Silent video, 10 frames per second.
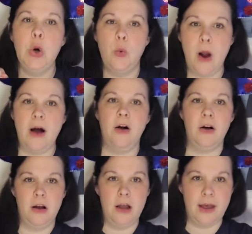
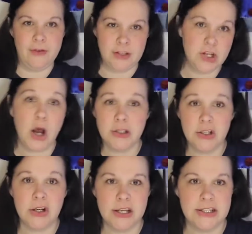while having
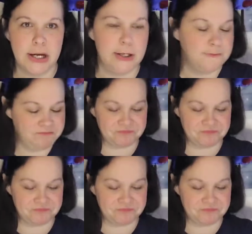toddler in tow?